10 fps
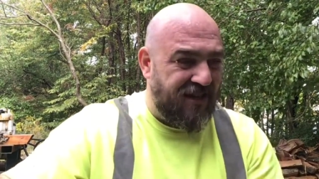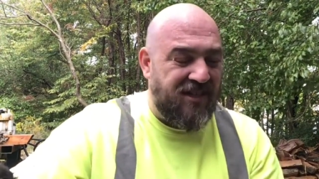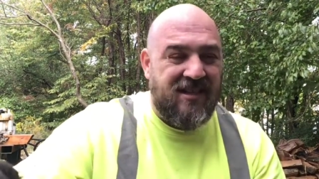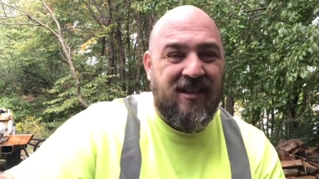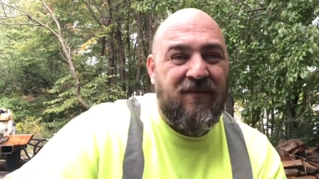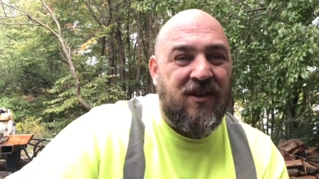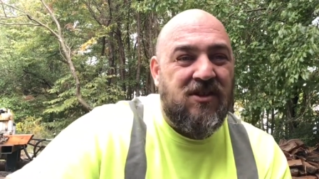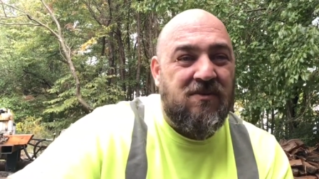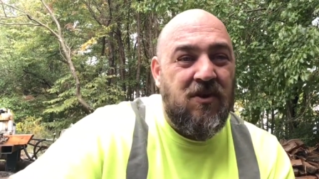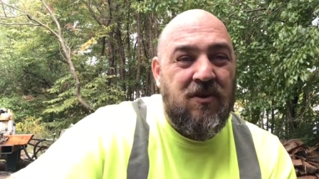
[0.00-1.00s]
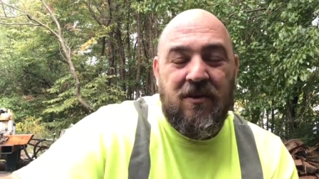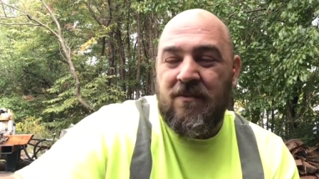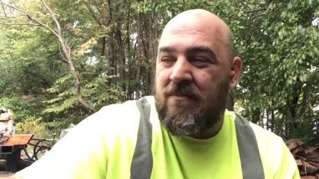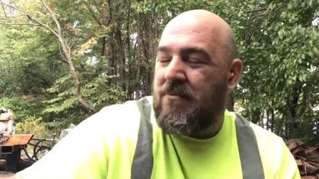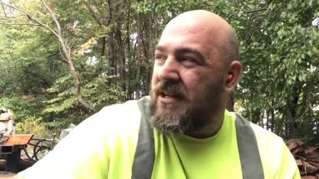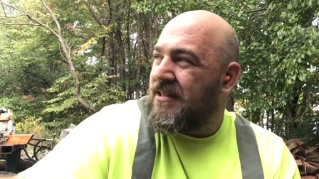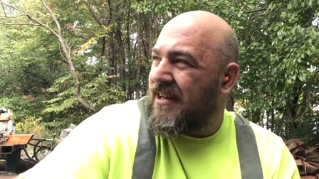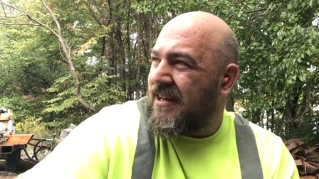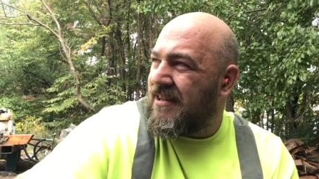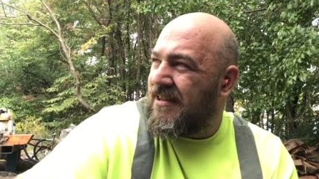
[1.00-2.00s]
it just it feels smoother, but
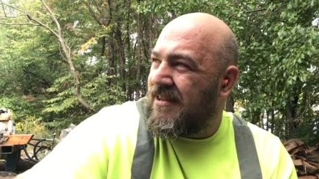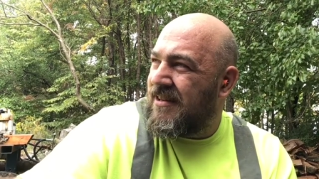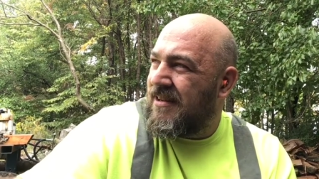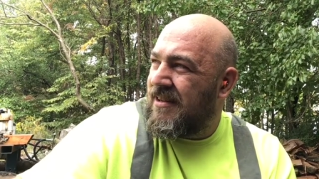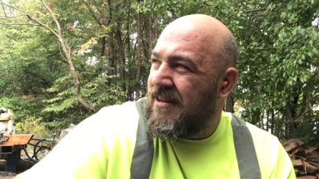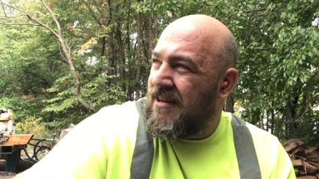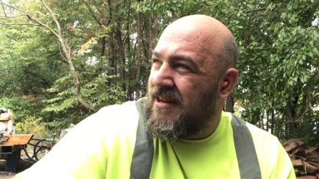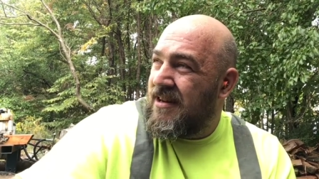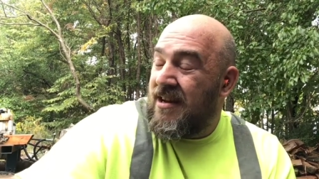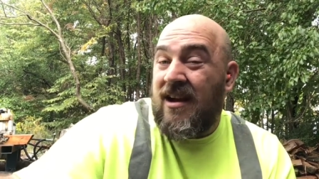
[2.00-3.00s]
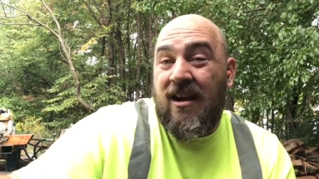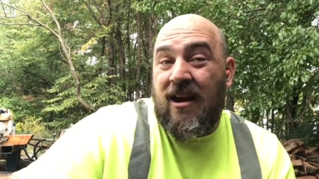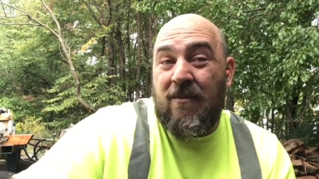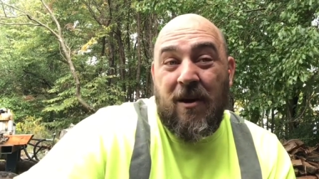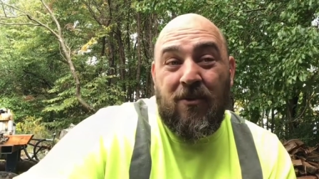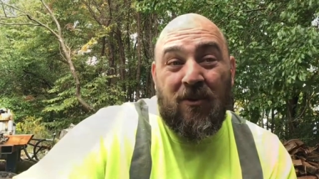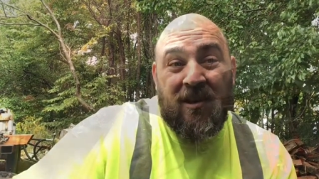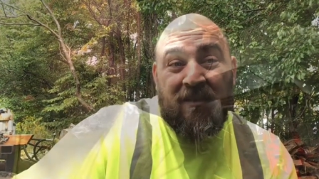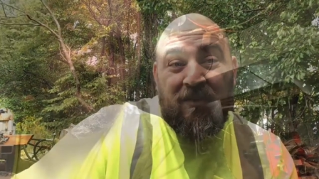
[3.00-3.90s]
uh, I'm not pulling enough